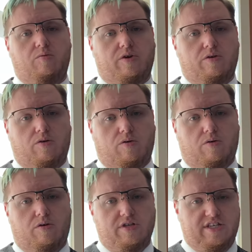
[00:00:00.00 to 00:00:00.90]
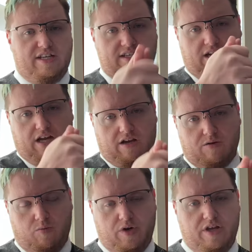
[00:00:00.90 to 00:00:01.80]
We're on
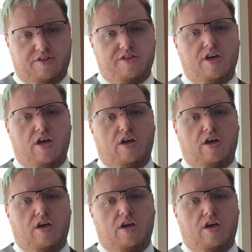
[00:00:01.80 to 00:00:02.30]
TikTok with